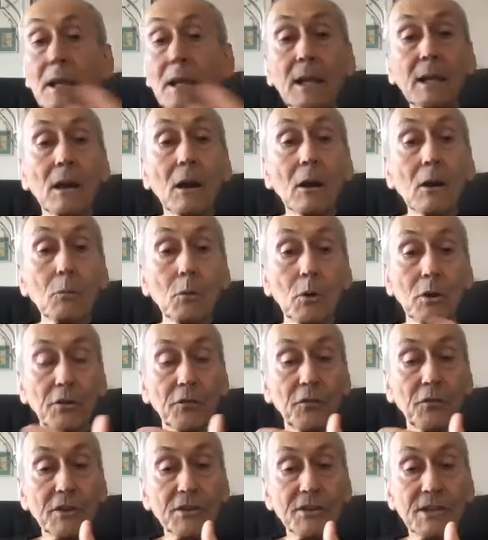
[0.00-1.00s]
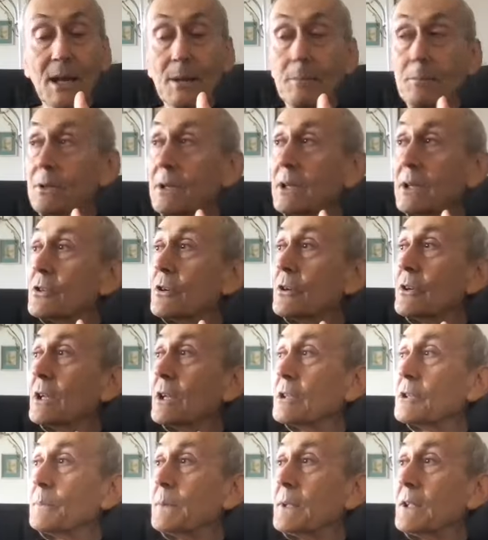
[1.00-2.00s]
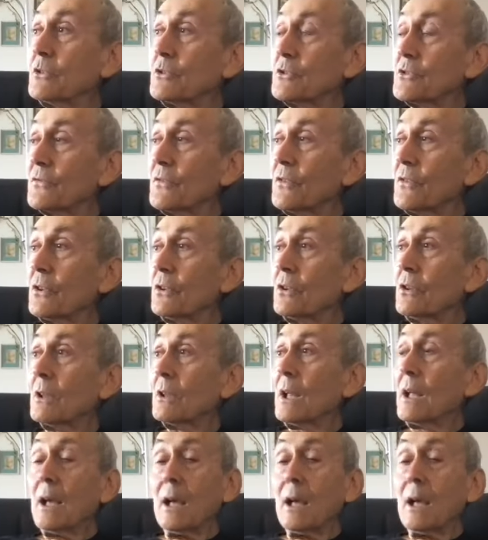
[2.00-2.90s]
in our work, for example, it turned out to be useful